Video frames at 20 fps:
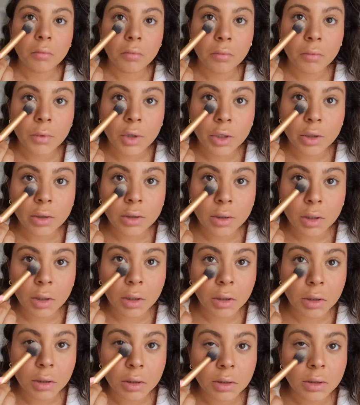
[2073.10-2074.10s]
I'm just
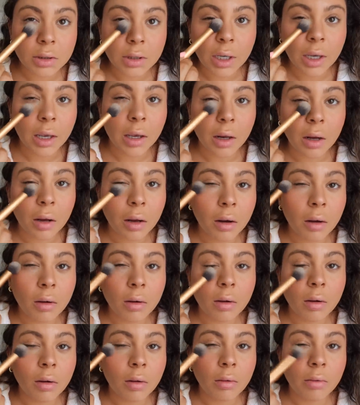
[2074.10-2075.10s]
gonna set
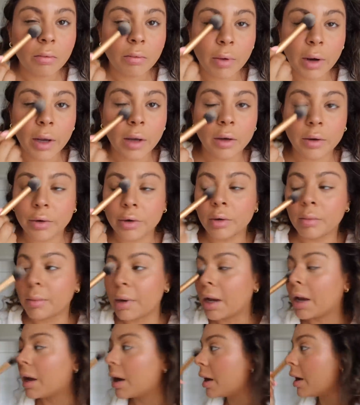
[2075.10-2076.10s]
right under
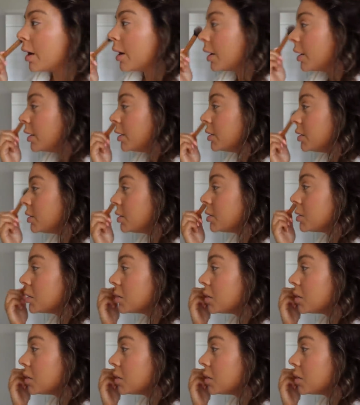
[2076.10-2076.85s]
my eyes.